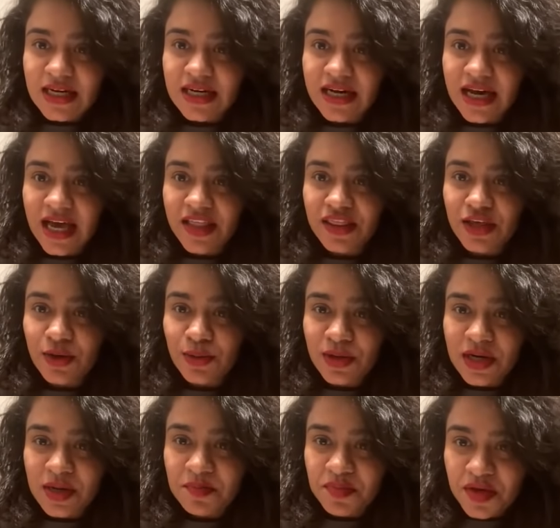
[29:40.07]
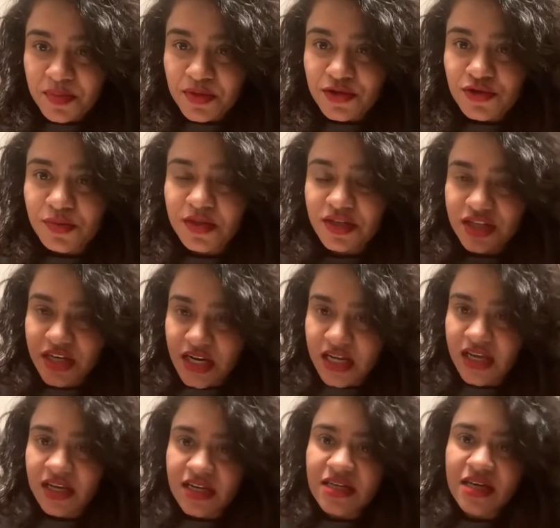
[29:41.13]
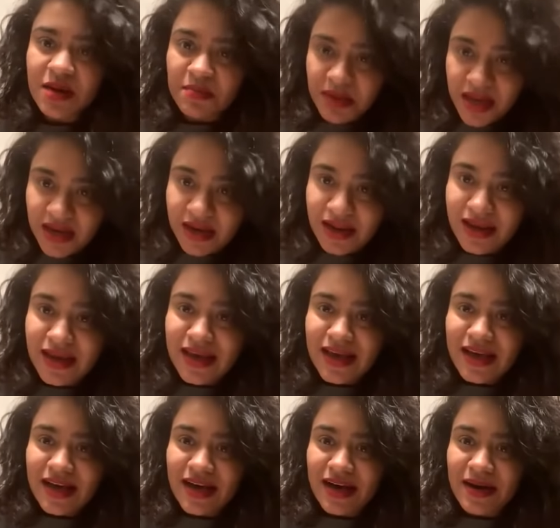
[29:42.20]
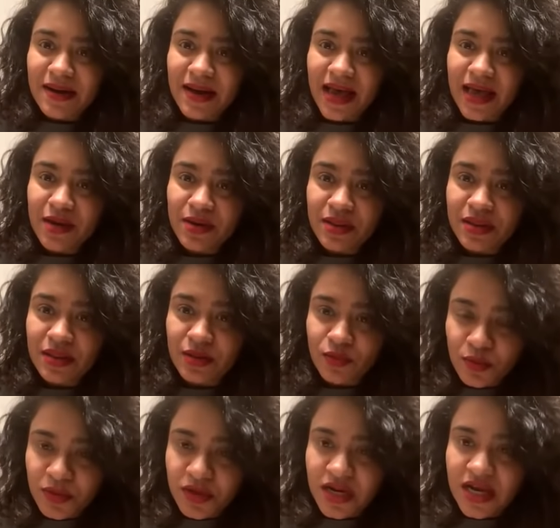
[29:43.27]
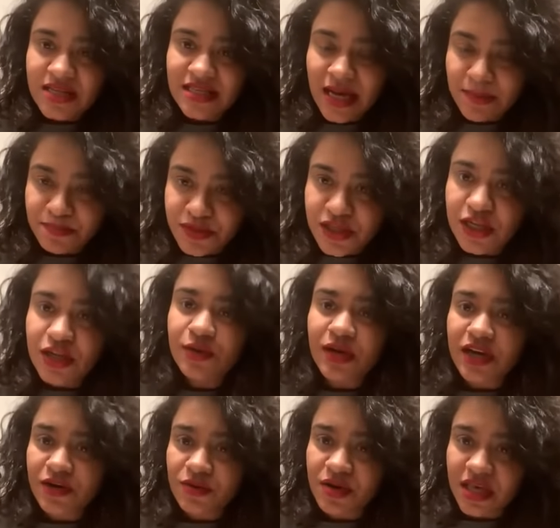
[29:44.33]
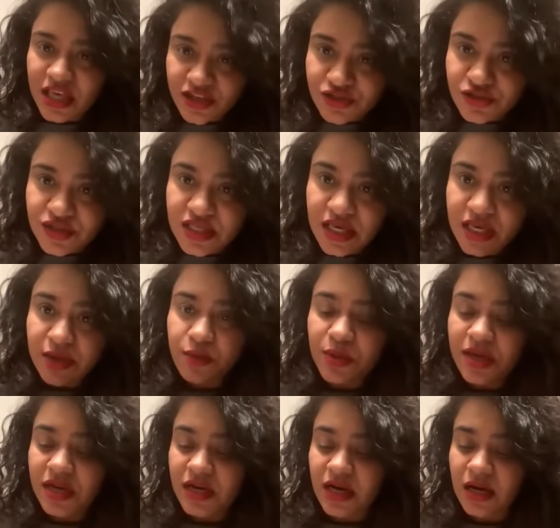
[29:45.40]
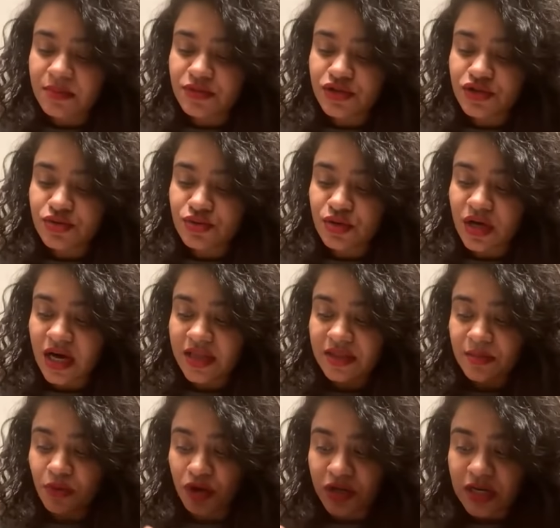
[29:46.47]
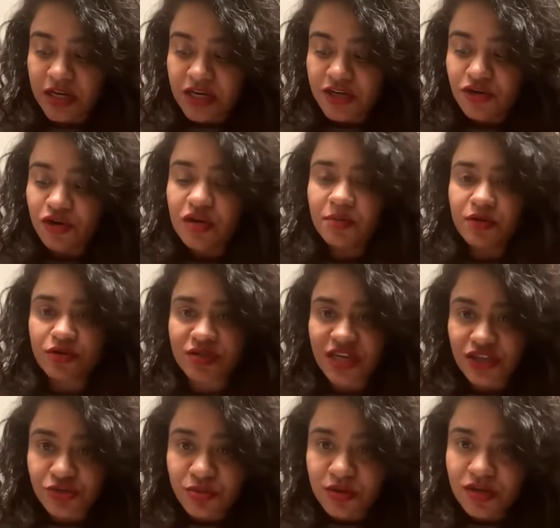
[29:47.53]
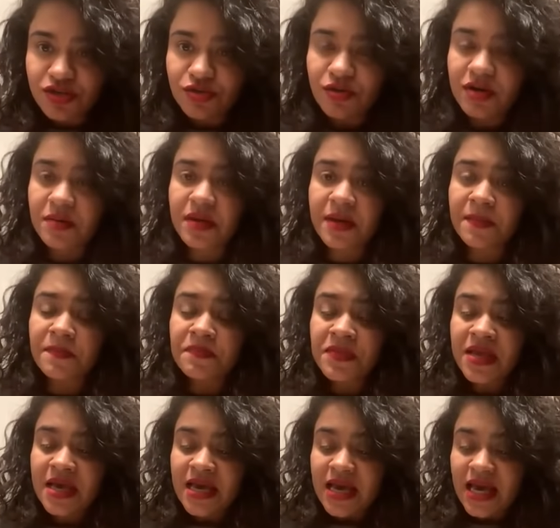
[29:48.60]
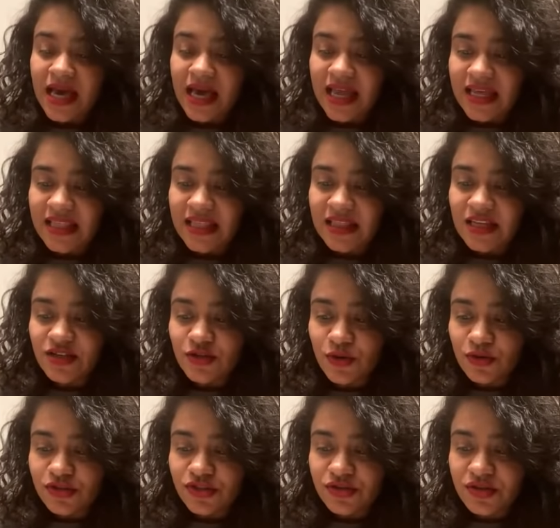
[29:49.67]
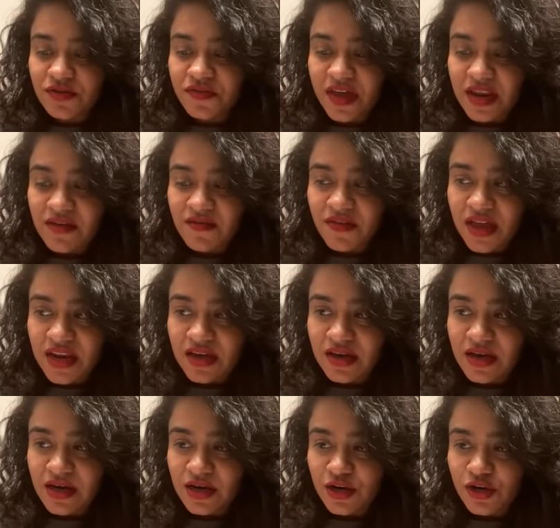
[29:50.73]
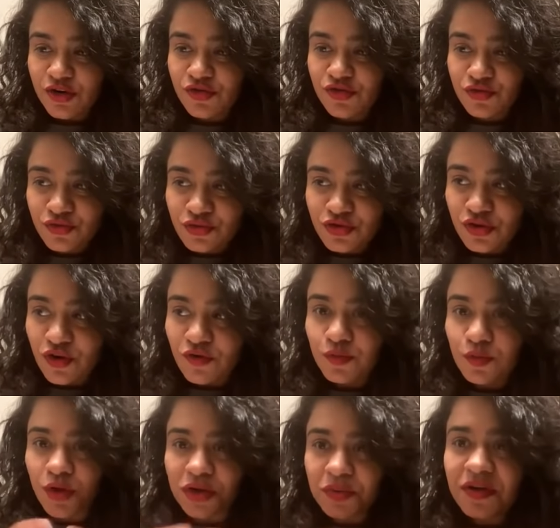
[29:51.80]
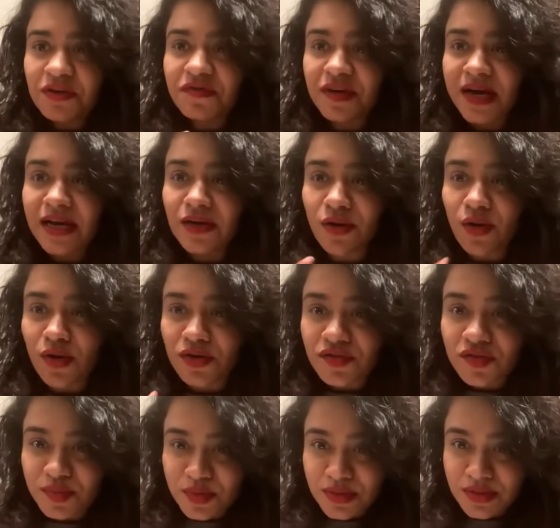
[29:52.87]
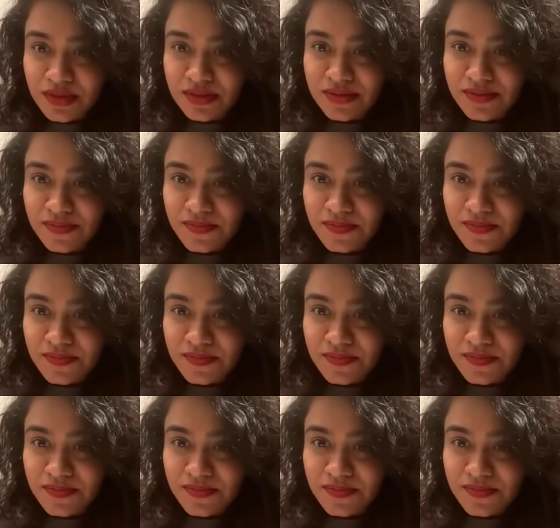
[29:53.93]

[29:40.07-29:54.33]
And the only people to be trading in it are men. And the woman has absolutely no agency when it comes to either bodily autonomy or sexual autonomy. And I think this goes to the very, very root of what we find honorable